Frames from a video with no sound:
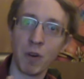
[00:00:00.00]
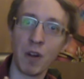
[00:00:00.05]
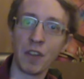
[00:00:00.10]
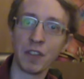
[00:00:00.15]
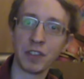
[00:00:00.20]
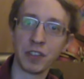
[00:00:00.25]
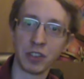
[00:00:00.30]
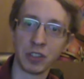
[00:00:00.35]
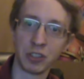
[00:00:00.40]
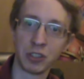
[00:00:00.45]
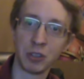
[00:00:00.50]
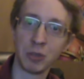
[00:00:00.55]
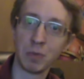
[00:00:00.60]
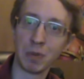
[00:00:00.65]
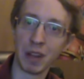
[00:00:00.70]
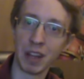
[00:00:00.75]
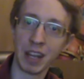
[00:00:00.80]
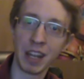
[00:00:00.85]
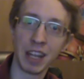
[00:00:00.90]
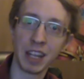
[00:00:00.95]
Walter to
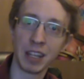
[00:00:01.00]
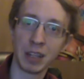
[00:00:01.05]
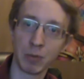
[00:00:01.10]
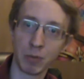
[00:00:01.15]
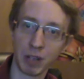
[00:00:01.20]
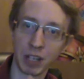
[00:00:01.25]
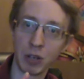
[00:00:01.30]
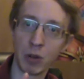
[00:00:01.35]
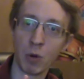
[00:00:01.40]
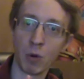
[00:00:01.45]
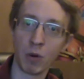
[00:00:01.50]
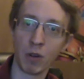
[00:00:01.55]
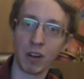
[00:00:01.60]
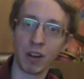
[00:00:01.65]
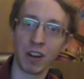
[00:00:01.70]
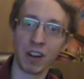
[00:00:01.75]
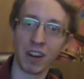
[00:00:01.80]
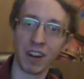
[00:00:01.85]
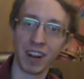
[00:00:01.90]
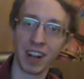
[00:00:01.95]
play the
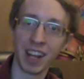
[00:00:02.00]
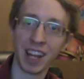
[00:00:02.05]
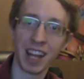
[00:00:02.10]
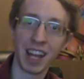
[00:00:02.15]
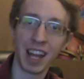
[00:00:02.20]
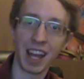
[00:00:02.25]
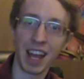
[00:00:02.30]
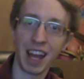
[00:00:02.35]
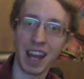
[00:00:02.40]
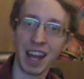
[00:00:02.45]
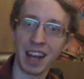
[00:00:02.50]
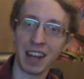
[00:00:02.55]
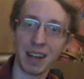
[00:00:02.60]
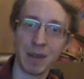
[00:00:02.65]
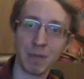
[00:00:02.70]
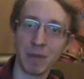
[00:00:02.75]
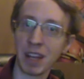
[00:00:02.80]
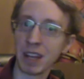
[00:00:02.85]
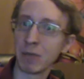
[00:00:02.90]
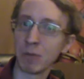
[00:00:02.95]
recorder. And
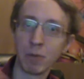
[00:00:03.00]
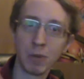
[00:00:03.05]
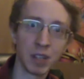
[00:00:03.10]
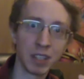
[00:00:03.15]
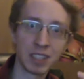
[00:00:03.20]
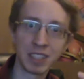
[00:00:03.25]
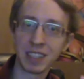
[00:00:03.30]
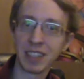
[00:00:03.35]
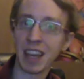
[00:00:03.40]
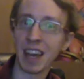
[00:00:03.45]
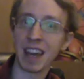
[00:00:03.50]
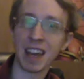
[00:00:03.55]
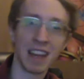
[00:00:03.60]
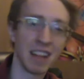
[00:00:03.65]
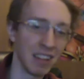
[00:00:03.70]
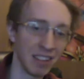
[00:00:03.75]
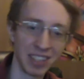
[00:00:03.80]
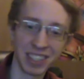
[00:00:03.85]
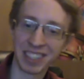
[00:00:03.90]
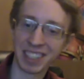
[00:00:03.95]
I'm like, what the
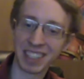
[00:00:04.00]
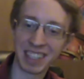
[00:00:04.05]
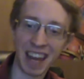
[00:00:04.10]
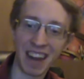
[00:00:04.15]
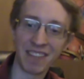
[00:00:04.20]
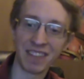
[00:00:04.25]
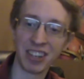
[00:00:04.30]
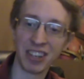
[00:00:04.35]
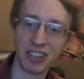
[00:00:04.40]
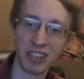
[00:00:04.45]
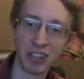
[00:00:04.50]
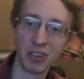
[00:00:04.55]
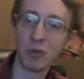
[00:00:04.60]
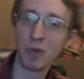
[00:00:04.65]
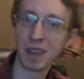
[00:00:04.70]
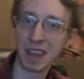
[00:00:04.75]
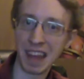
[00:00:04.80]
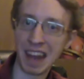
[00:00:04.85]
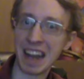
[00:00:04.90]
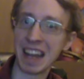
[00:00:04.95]
hell does this have to do
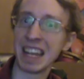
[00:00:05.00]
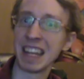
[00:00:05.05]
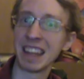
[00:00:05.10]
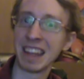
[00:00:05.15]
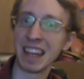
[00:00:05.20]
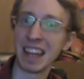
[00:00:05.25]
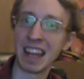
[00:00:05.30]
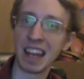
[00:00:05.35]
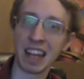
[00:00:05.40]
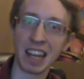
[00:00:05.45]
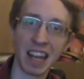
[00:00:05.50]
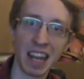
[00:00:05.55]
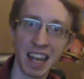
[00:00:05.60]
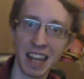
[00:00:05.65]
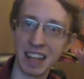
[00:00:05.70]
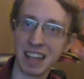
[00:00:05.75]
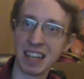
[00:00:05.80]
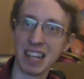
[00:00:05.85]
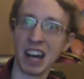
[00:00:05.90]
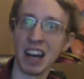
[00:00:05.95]
with anything?
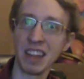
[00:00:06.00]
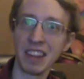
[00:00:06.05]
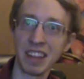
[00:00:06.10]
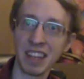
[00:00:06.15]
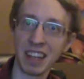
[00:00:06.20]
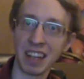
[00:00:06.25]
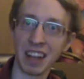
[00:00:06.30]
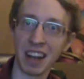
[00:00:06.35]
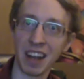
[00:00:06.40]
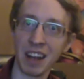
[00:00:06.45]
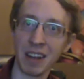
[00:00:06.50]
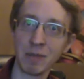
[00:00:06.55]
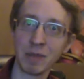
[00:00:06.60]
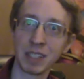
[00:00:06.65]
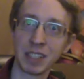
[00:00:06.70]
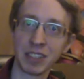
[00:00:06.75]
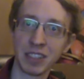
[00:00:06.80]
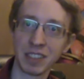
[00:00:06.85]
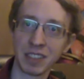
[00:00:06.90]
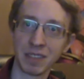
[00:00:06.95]
Nothing. I
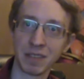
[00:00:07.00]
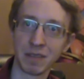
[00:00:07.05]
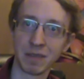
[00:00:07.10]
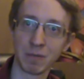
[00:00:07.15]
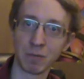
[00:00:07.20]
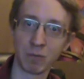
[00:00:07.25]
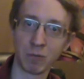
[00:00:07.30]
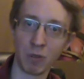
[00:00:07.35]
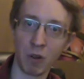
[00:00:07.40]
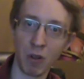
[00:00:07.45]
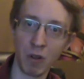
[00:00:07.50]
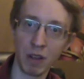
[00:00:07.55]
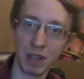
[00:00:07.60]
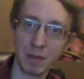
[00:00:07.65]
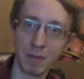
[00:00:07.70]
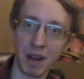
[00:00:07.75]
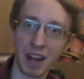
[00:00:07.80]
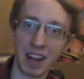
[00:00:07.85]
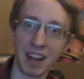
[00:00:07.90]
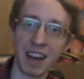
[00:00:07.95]
was just
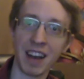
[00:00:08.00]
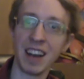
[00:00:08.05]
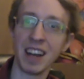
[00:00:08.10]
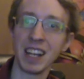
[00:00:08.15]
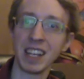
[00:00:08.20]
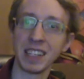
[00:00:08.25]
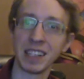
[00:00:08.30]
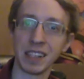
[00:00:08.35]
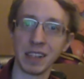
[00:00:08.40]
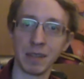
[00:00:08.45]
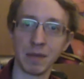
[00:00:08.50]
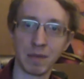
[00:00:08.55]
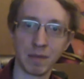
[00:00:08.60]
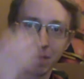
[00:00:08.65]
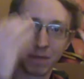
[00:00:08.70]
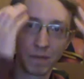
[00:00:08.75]
rolling my eyes and